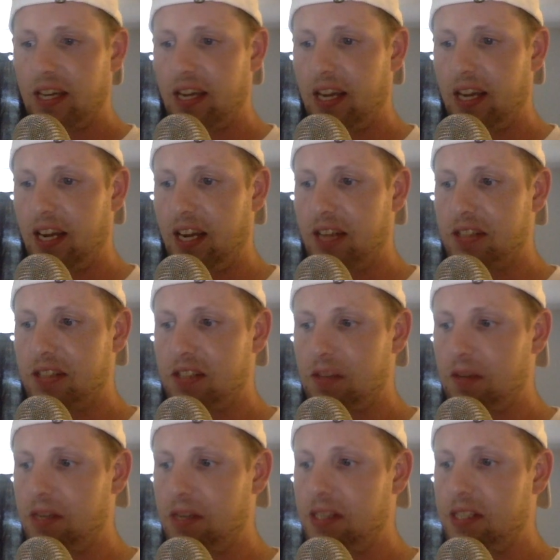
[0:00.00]
And
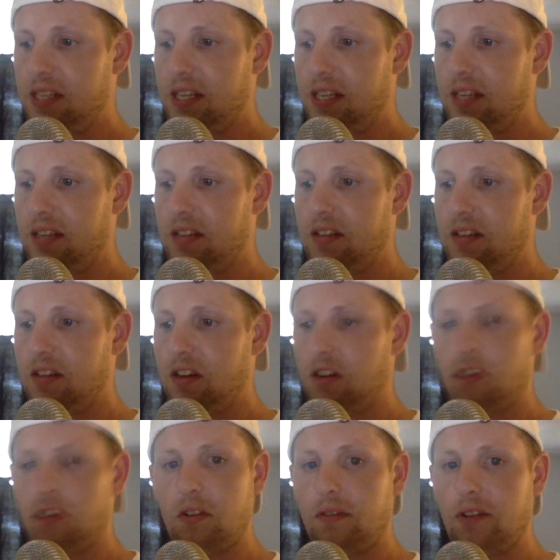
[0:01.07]
somebody said,
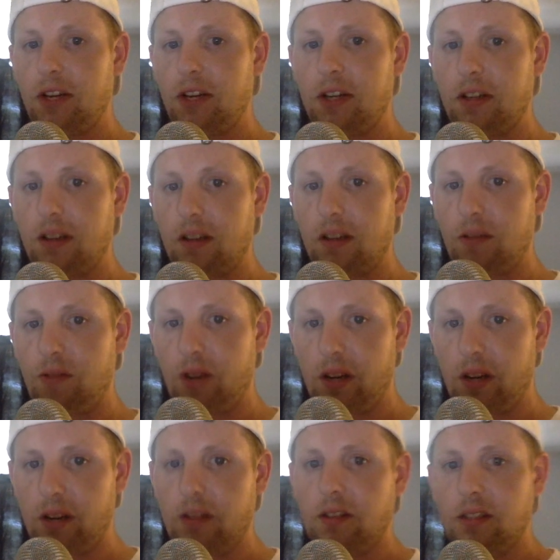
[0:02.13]
aren't you afraid you're going to get
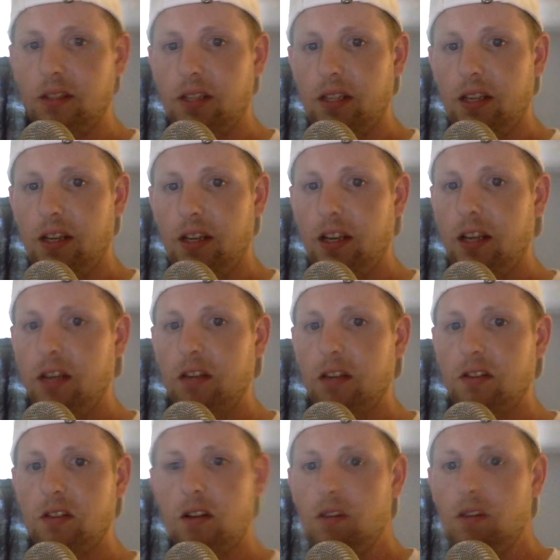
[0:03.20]
fired? And he goes,
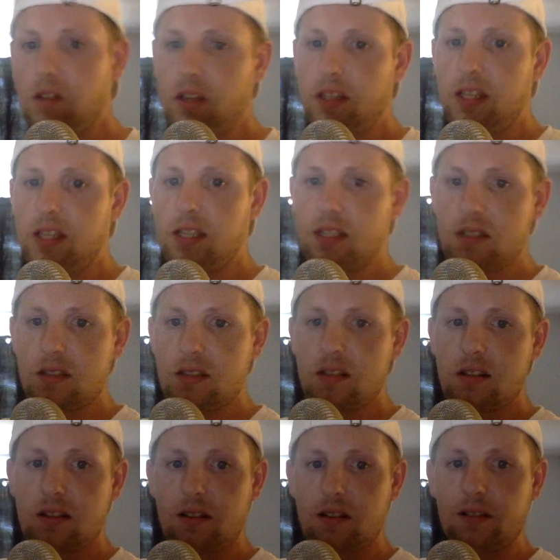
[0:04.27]
no, look at this.
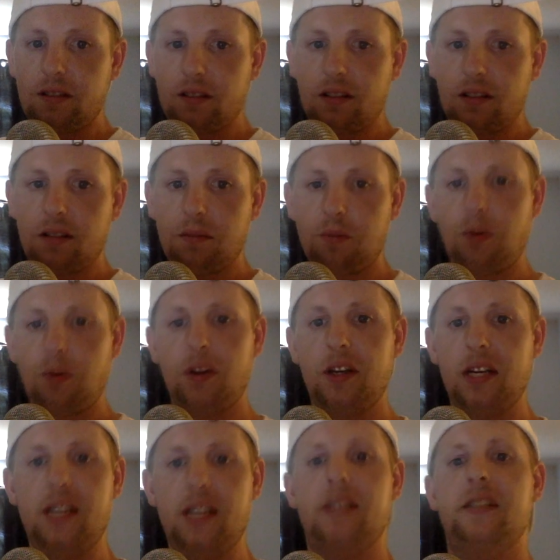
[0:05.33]
Pointed
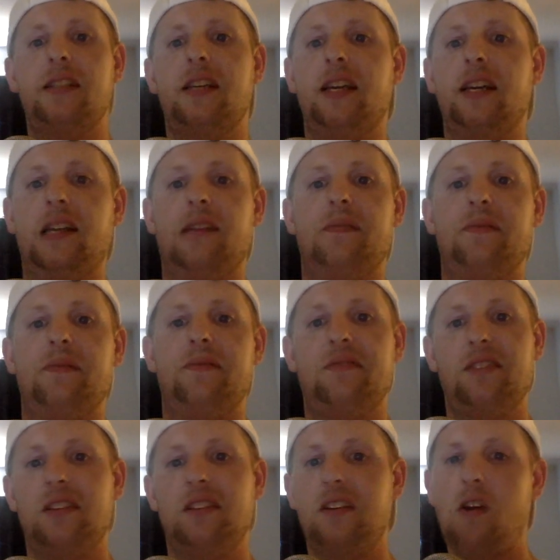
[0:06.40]
at his skin.
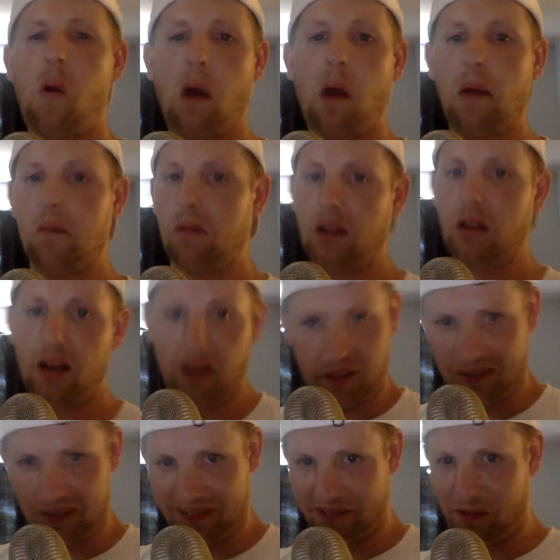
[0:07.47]
No, I'm black.
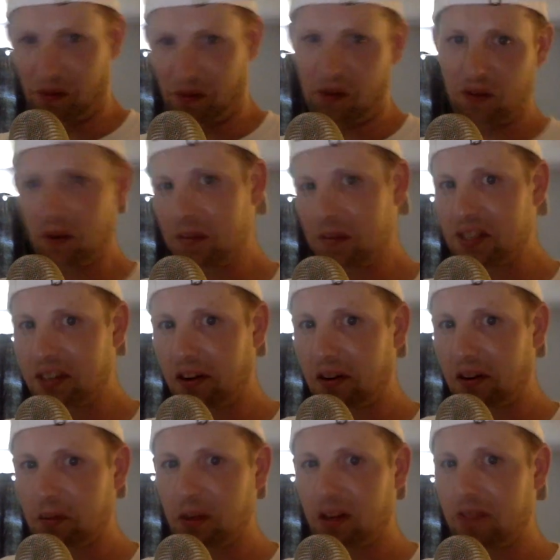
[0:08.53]
Why would I be scared
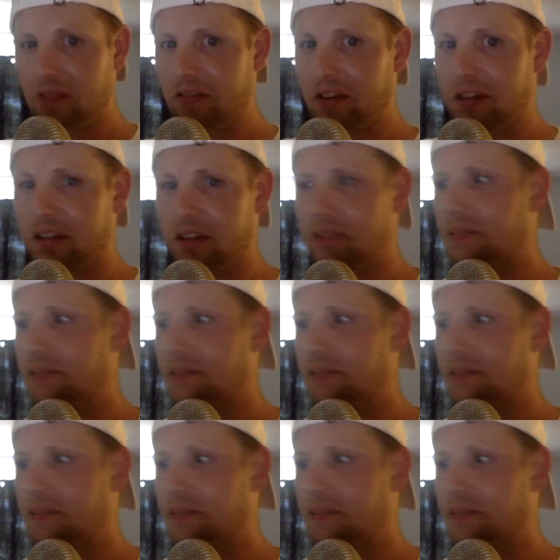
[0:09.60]
I'm going to get fired?